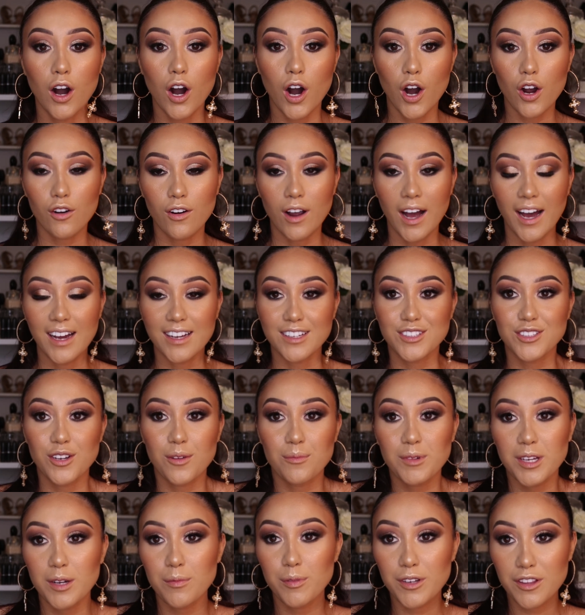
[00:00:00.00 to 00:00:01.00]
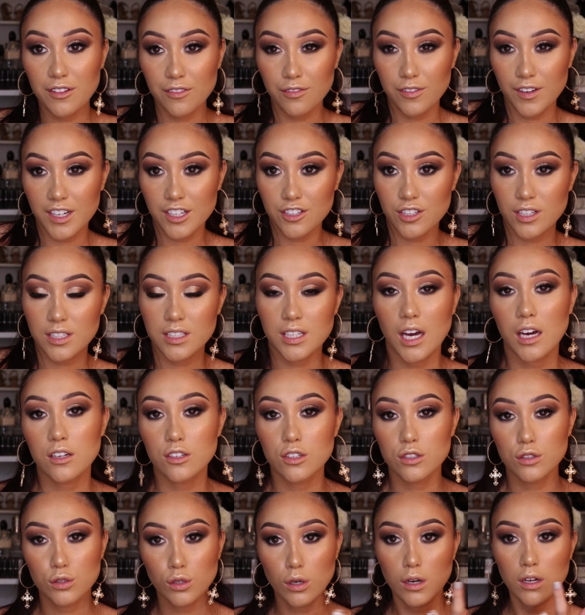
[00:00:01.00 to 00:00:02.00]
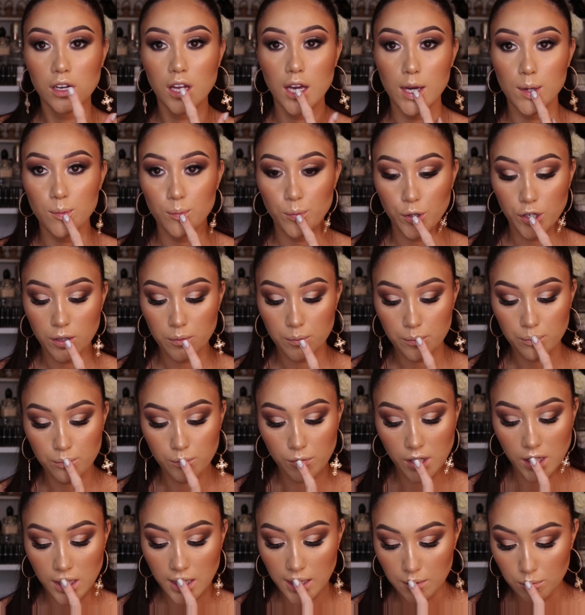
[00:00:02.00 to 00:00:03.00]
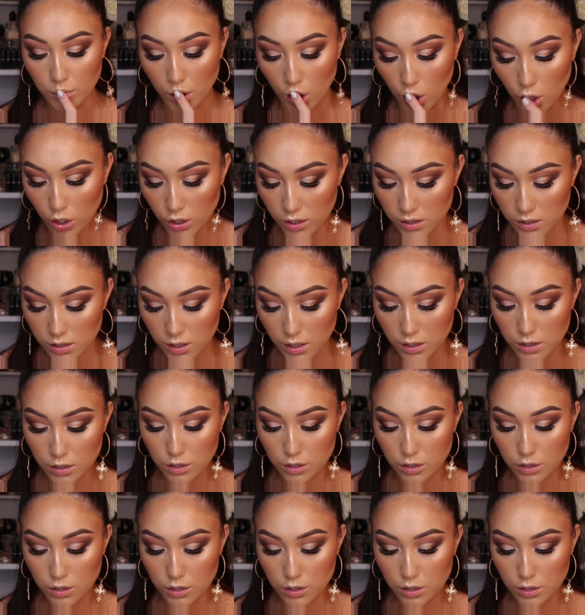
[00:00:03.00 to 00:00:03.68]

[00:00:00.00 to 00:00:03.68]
Alright, so I'm going to put the finishing touches on and put a lip on.